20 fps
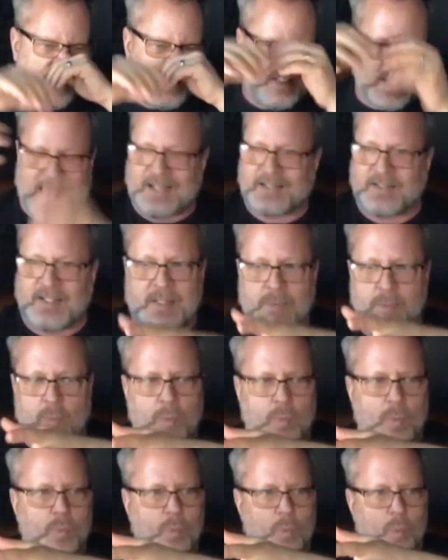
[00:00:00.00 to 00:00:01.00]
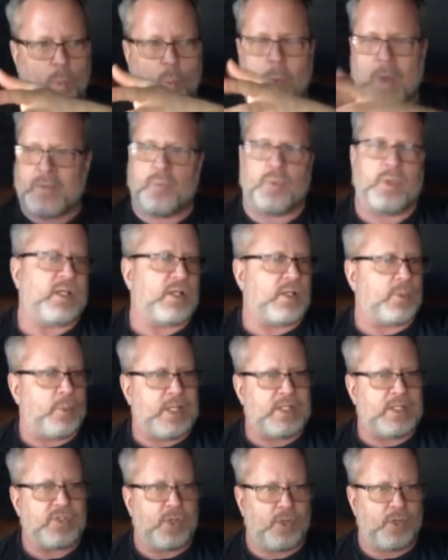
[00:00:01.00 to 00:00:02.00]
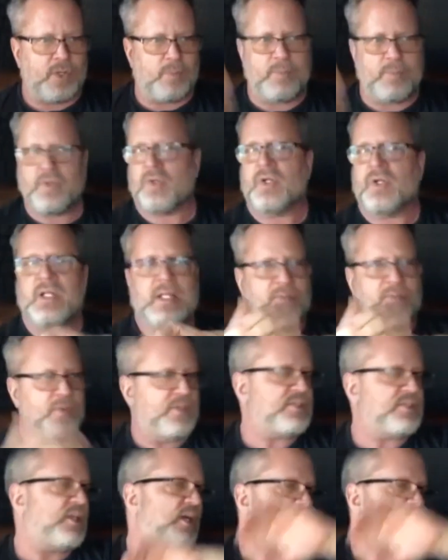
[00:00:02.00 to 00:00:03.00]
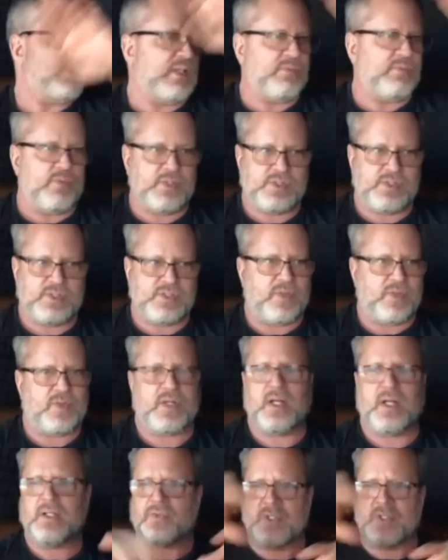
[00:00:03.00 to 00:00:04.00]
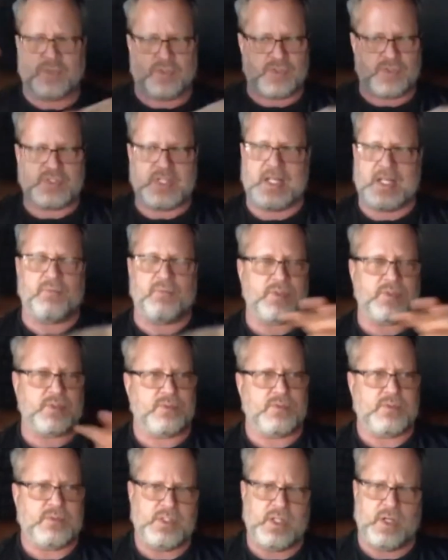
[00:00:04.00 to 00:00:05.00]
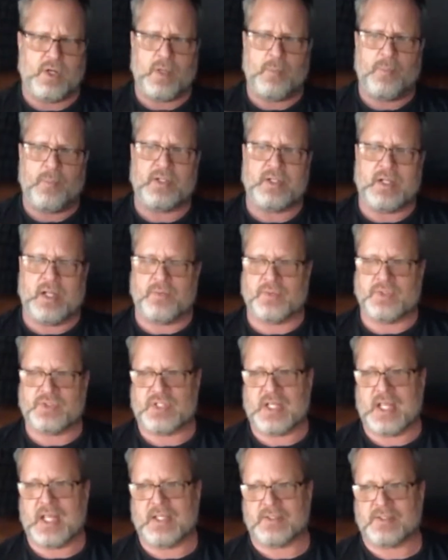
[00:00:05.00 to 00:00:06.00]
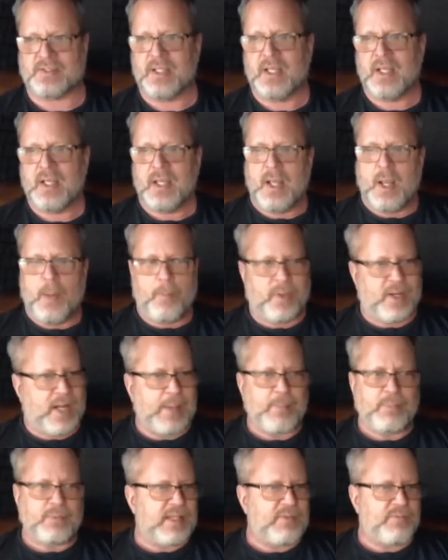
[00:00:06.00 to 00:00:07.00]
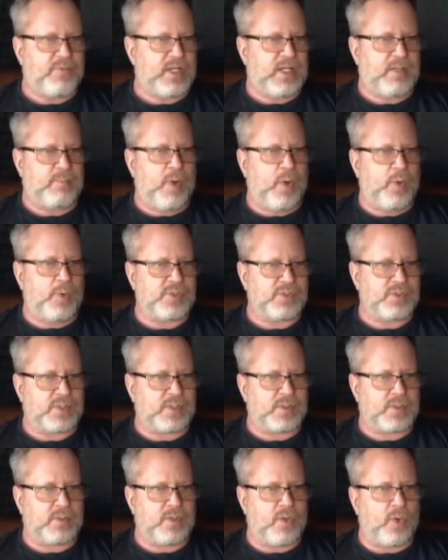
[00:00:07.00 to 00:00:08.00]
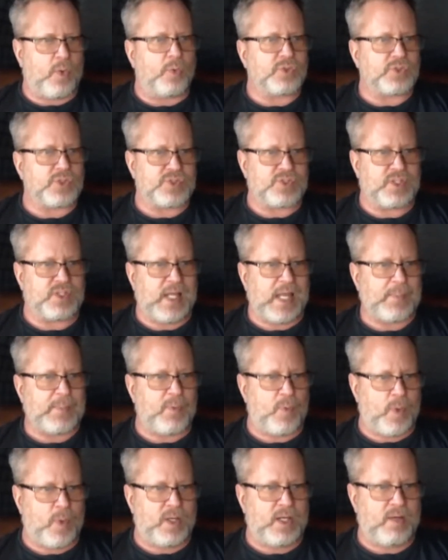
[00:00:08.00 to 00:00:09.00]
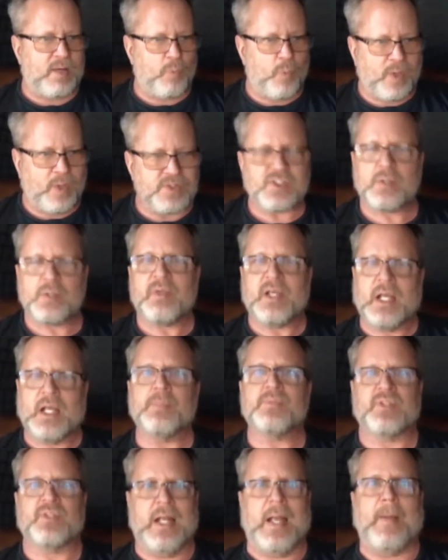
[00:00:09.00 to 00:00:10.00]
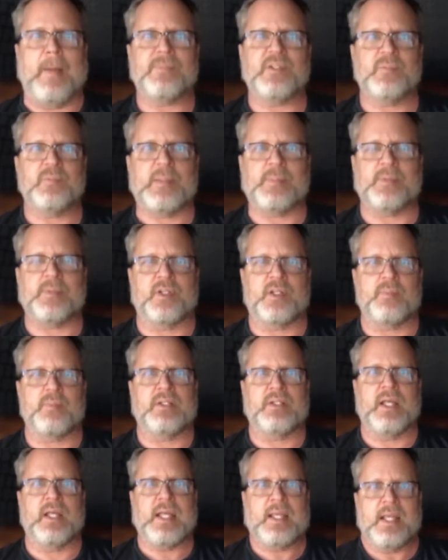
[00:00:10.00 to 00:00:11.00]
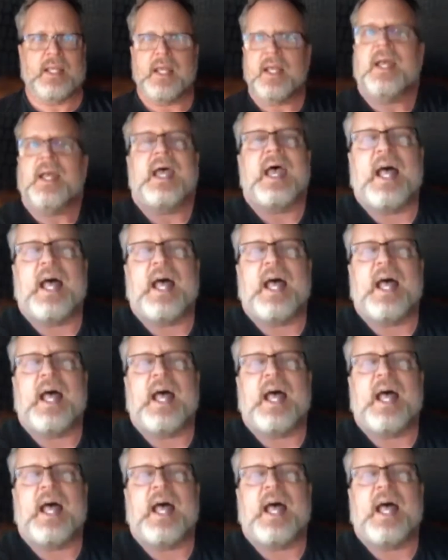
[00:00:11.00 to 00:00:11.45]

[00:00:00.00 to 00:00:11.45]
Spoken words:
exactly when we're going to reach herd immunity in this country versus other countries or state, compared to other states. But I believe that in most cultures that I'm aware of, once it becomes an option, people are going to be like,